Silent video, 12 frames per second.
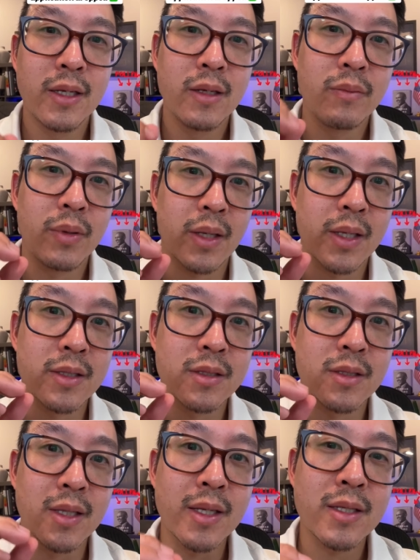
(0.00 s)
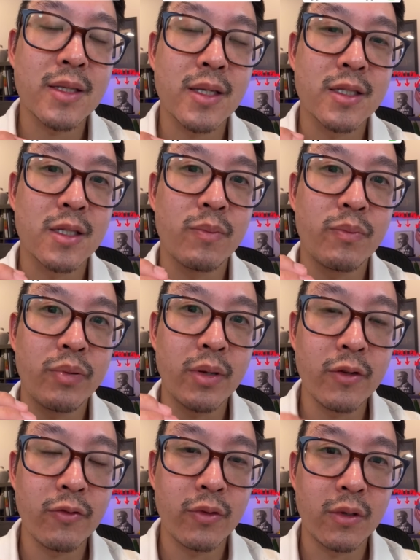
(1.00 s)
because this is a
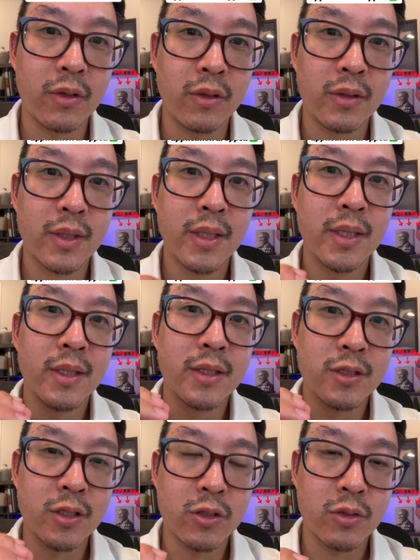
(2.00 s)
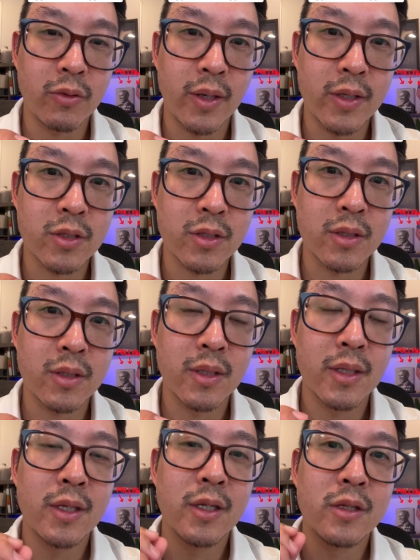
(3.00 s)
pivotal situation
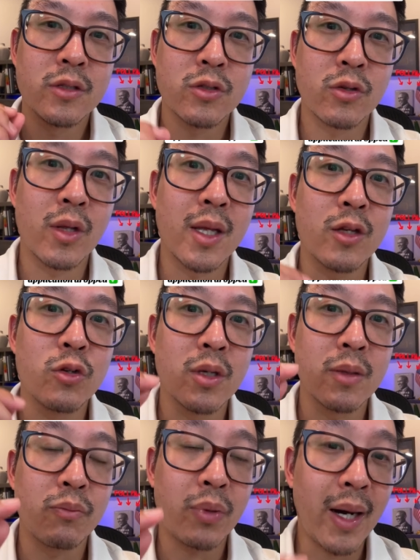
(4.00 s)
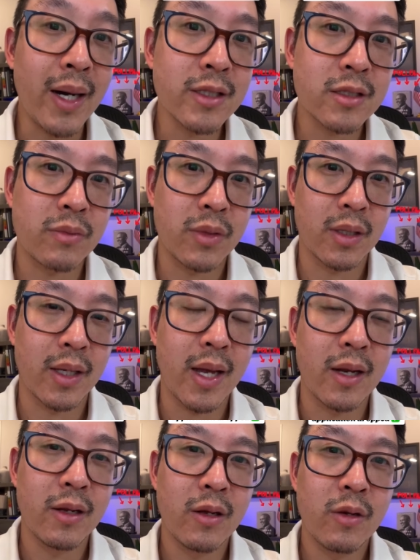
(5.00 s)
so that you can possibly get
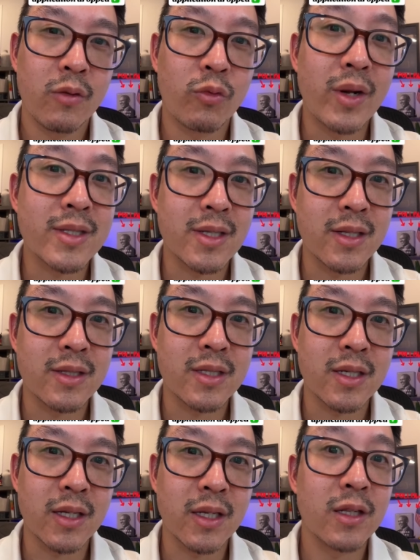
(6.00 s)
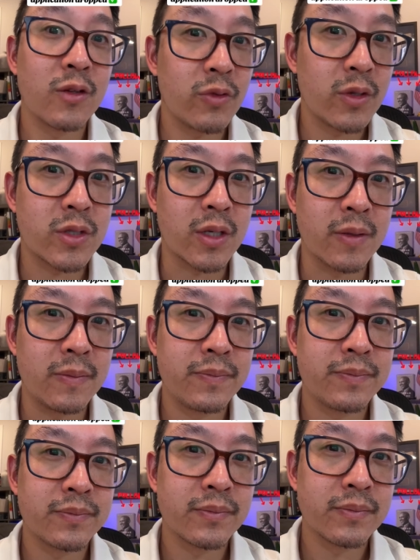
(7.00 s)
residency in the future.
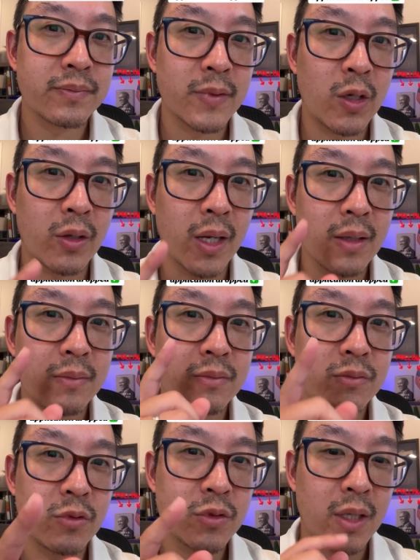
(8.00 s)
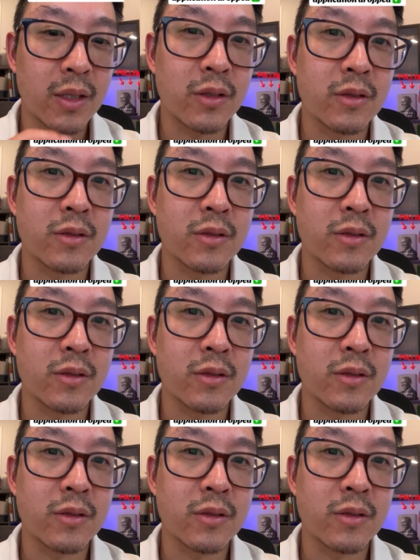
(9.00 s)
Okay? We'll talk to you soon.